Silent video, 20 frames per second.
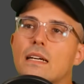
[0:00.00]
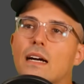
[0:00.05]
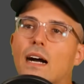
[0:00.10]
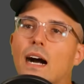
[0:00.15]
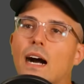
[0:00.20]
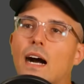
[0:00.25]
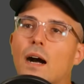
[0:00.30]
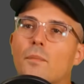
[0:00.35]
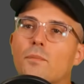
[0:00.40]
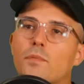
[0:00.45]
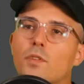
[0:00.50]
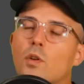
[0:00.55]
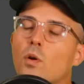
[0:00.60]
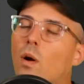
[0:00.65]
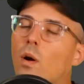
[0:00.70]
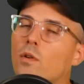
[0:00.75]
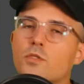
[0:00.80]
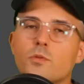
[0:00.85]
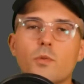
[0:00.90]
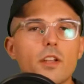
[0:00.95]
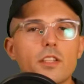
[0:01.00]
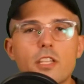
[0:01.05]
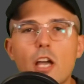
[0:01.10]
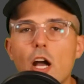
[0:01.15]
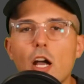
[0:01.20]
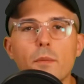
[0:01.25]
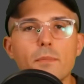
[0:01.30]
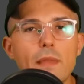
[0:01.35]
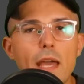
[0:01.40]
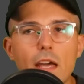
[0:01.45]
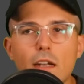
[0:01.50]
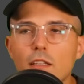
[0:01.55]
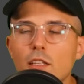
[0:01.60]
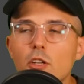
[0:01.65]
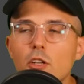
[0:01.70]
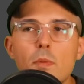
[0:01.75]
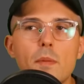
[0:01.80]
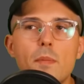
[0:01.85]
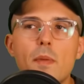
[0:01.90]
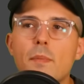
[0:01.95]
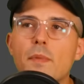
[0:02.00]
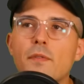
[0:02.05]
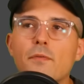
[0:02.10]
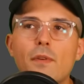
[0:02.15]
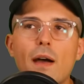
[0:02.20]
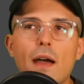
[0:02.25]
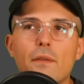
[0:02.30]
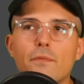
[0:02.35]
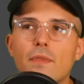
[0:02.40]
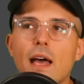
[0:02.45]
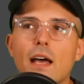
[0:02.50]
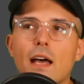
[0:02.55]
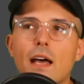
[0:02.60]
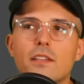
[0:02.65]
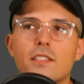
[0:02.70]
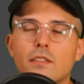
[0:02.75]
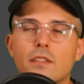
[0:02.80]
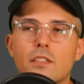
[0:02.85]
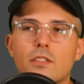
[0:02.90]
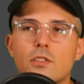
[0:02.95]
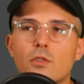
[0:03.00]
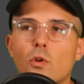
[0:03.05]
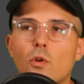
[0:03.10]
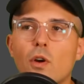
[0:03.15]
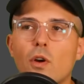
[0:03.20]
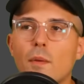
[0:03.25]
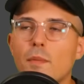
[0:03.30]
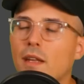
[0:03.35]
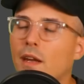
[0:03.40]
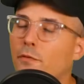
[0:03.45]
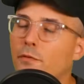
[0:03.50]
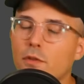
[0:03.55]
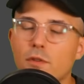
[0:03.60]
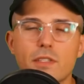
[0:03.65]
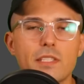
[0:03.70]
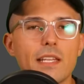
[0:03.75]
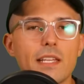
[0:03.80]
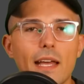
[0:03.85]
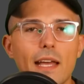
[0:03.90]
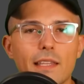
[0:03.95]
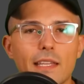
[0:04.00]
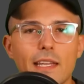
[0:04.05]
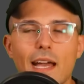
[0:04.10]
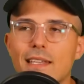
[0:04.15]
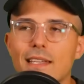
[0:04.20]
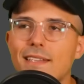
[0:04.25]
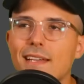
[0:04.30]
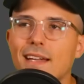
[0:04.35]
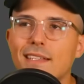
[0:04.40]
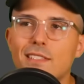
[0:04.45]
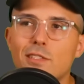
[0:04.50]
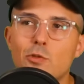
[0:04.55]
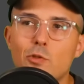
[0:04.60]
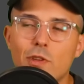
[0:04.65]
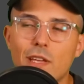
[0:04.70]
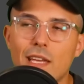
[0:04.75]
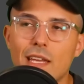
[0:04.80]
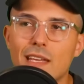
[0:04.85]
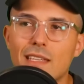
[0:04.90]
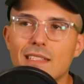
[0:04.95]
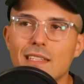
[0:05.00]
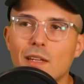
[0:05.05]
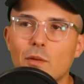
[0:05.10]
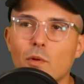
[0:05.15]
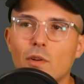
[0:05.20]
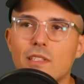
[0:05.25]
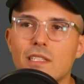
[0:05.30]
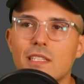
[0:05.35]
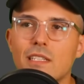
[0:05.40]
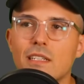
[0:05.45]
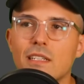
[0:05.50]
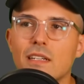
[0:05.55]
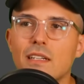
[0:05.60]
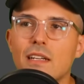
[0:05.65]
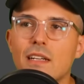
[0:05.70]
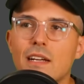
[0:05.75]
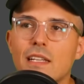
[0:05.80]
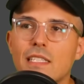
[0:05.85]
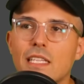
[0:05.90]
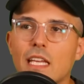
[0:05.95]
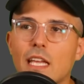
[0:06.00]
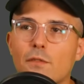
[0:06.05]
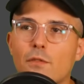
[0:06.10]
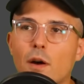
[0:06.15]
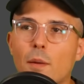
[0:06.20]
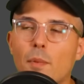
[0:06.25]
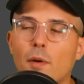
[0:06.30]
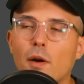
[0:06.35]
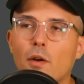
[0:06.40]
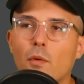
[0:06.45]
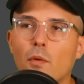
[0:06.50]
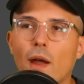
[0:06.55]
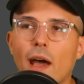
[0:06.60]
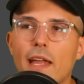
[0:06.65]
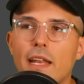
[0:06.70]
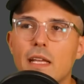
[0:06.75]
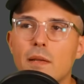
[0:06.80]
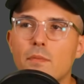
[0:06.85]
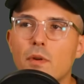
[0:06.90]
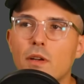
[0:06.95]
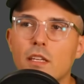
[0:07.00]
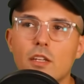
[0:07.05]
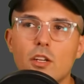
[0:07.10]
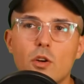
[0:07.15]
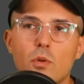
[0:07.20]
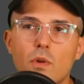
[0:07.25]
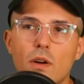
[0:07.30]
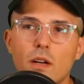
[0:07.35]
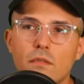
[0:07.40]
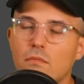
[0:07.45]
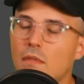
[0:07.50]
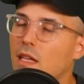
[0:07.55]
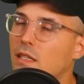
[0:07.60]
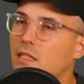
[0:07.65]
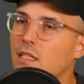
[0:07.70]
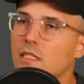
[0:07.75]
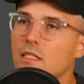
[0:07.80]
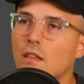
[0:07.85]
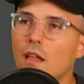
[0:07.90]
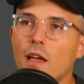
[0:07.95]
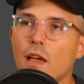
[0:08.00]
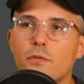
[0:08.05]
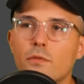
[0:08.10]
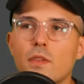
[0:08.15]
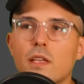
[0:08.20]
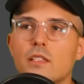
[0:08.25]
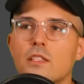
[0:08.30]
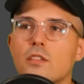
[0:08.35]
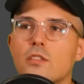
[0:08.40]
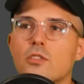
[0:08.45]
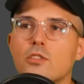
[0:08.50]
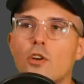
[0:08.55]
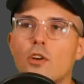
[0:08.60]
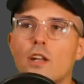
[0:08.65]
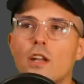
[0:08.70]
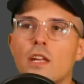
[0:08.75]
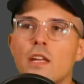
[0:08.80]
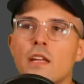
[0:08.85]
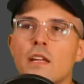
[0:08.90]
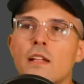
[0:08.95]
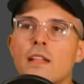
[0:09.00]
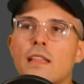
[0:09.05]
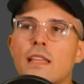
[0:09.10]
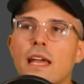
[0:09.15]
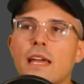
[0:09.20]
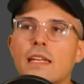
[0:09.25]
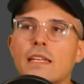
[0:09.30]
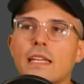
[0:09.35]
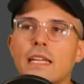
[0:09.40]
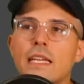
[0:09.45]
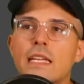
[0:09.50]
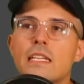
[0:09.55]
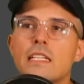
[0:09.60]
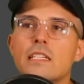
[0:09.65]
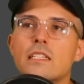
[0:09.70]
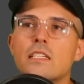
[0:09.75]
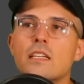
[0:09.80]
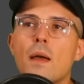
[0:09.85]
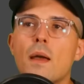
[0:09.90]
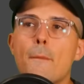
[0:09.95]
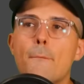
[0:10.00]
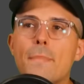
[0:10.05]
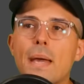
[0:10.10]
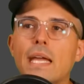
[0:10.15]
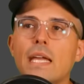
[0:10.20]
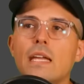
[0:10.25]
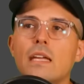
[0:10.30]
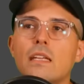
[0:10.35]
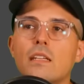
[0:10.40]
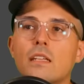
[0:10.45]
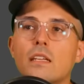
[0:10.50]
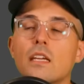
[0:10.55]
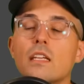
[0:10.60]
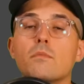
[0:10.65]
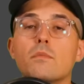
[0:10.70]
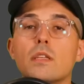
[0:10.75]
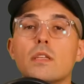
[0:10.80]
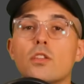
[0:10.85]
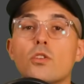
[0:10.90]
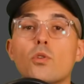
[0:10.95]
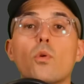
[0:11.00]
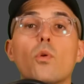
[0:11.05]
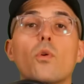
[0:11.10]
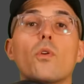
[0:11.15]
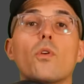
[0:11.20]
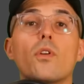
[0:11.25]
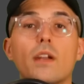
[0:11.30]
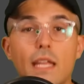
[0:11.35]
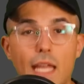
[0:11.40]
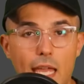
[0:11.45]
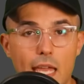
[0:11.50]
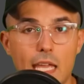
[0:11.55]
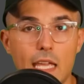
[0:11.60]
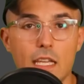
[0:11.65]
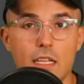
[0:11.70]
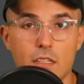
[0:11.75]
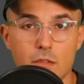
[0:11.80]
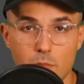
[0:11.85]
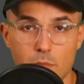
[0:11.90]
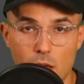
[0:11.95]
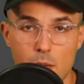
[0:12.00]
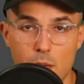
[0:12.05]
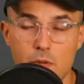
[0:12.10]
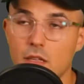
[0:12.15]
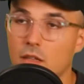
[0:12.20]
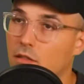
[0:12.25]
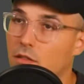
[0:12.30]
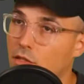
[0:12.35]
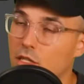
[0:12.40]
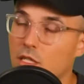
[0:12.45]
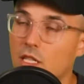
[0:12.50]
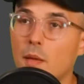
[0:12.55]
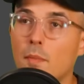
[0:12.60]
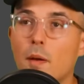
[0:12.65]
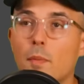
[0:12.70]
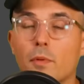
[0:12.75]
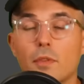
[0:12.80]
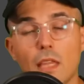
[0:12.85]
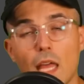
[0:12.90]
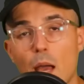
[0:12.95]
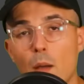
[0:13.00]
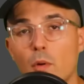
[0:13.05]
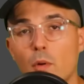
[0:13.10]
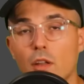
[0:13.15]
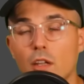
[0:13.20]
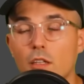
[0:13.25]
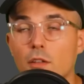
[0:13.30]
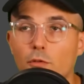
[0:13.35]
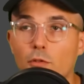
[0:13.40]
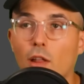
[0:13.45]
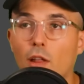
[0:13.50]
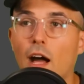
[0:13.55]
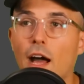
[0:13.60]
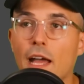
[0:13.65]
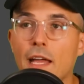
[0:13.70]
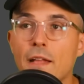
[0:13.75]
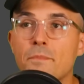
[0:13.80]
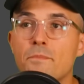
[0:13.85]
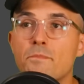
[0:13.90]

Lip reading: You always want to talk him down a little bit, maybe $5,000 out the door. I mean, I feel sad the guy's got 2 kids and he wants to give up on riding, but you know what? That's his life, that's his journey, and his pain can be your gain, baby. Just came up with that one on the fly.